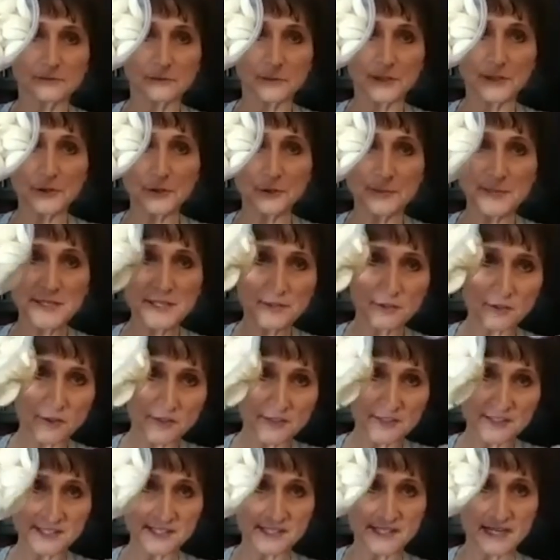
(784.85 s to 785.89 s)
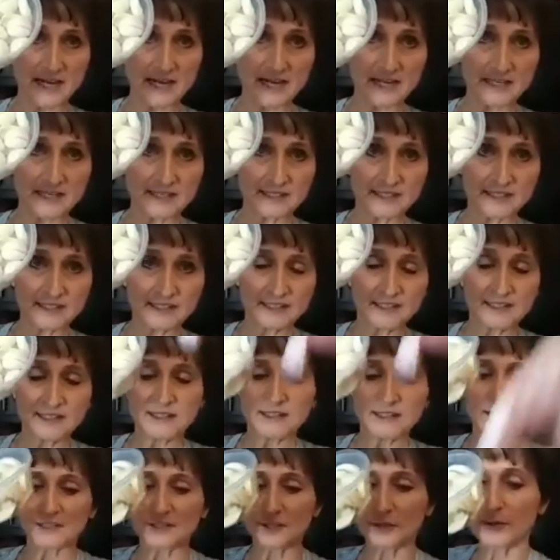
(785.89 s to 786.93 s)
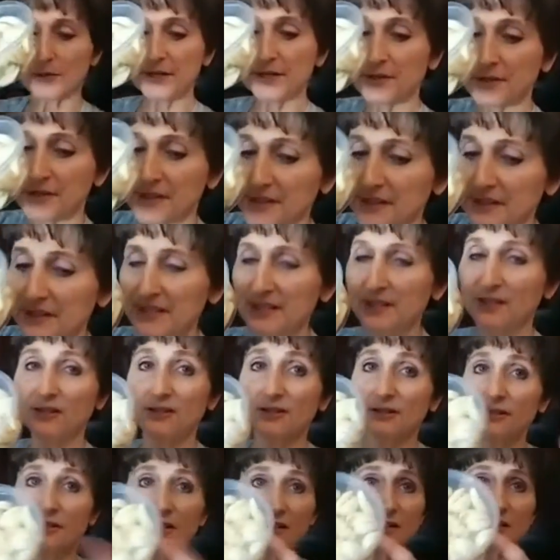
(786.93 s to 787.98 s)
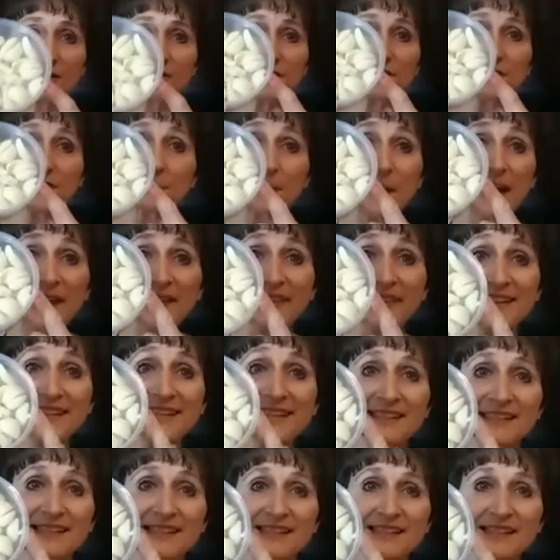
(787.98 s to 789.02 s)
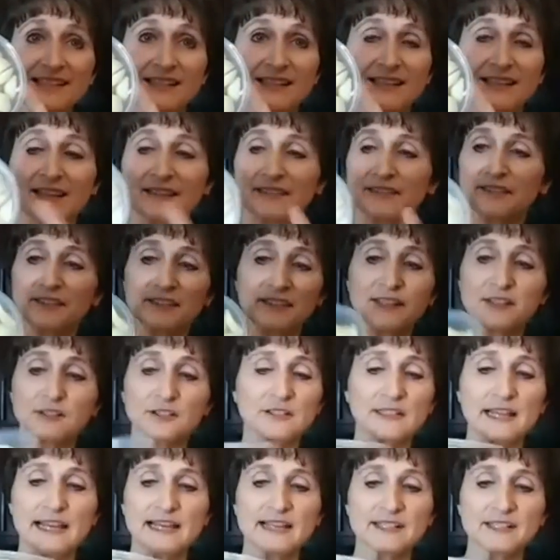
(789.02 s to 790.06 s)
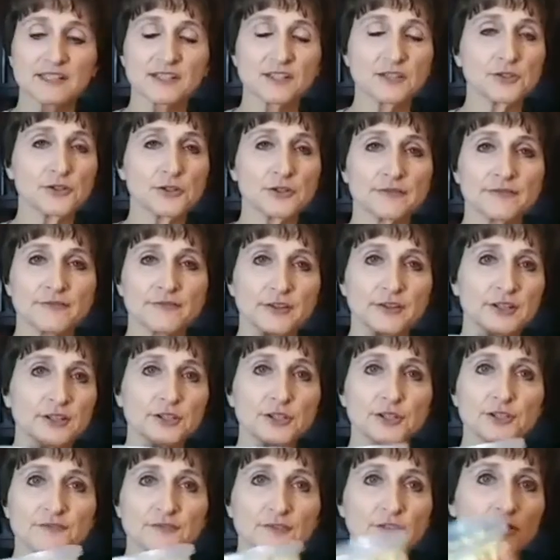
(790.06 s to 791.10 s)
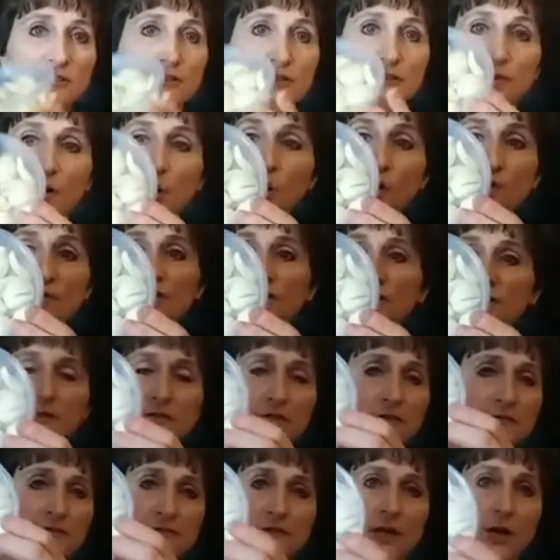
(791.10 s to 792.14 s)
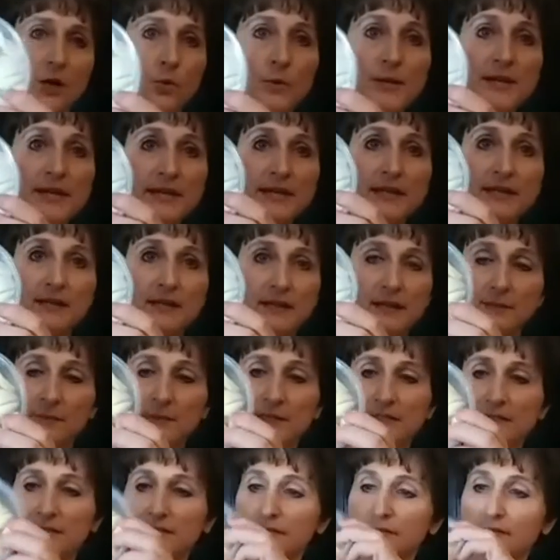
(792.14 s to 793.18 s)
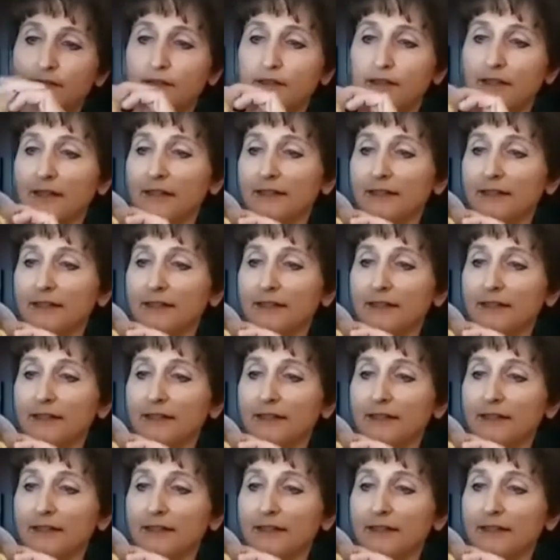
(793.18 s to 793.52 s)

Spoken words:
when you peel this guy. So here's the deal. Just buy these. It'll last in your fridge for over a week. I mean,